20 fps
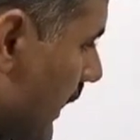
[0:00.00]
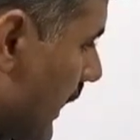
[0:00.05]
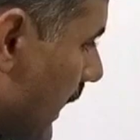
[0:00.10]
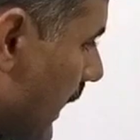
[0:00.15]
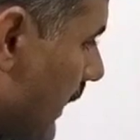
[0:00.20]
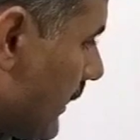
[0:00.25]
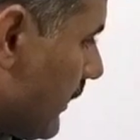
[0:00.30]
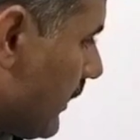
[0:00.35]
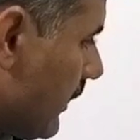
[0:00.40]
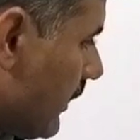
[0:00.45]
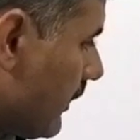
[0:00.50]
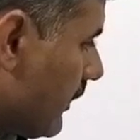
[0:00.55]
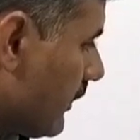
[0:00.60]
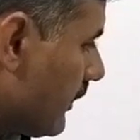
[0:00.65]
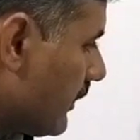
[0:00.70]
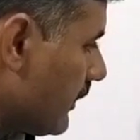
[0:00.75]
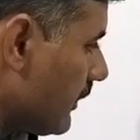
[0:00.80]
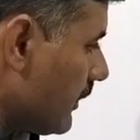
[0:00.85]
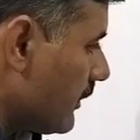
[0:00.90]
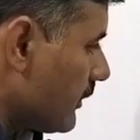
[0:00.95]
Add
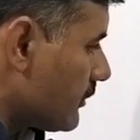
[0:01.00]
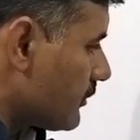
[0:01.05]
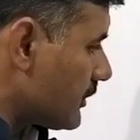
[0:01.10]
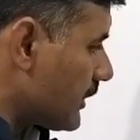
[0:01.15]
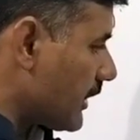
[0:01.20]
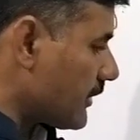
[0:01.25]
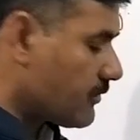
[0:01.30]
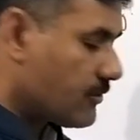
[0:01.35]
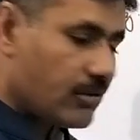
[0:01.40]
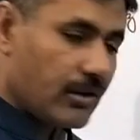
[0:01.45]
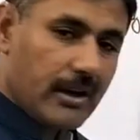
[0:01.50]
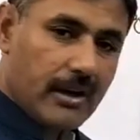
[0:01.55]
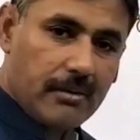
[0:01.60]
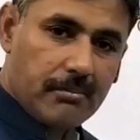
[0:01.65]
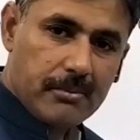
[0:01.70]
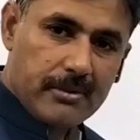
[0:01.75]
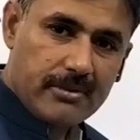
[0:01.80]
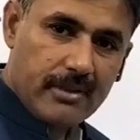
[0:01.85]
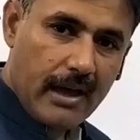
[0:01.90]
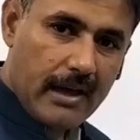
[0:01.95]
CH3
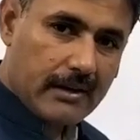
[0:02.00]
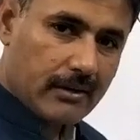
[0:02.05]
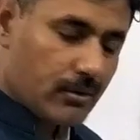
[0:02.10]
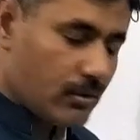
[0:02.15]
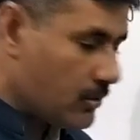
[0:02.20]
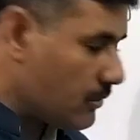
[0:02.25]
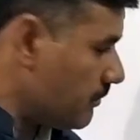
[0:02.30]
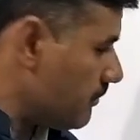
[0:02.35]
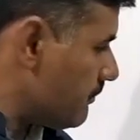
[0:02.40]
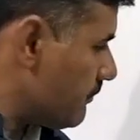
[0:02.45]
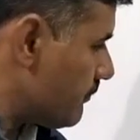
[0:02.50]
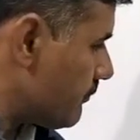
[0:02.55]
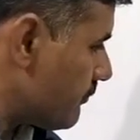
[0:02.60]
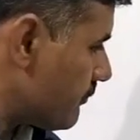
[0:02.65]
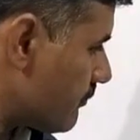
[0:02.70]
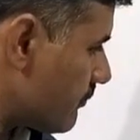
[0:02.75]
methyl group